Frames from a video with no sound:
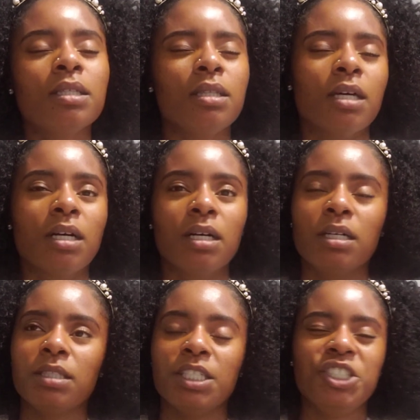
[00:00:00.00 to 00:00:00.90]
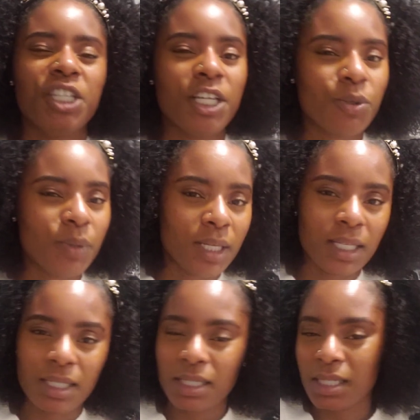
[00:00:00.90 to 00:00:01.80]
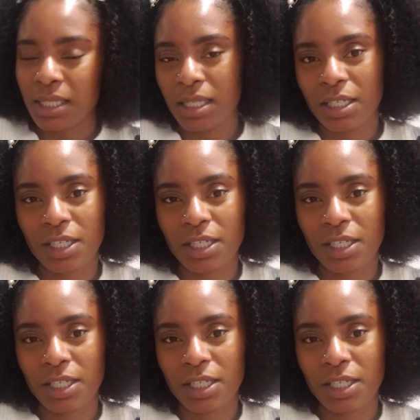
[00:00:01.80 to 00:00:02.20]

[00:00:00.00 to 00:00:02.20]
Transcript: the genuineness.